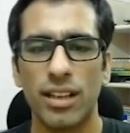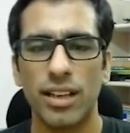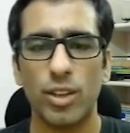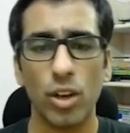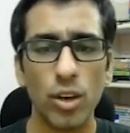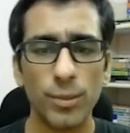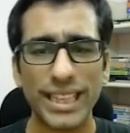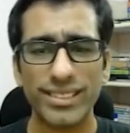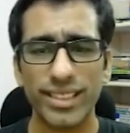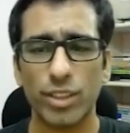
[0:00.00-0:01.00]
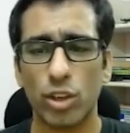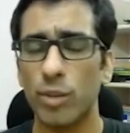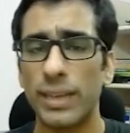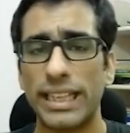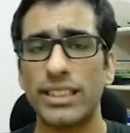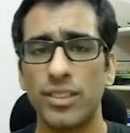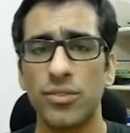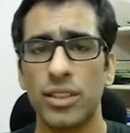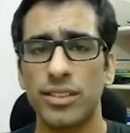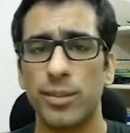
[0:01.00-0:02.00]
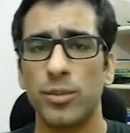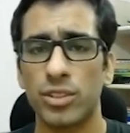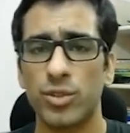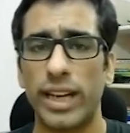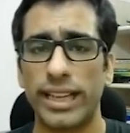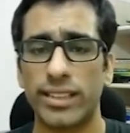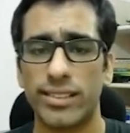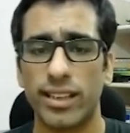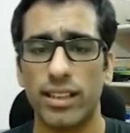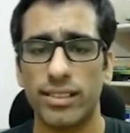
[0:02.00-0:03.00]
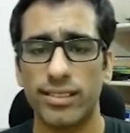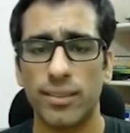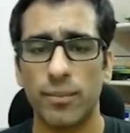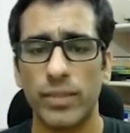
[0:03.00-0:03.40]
Docop takes a documentation first approach to writing CLIs.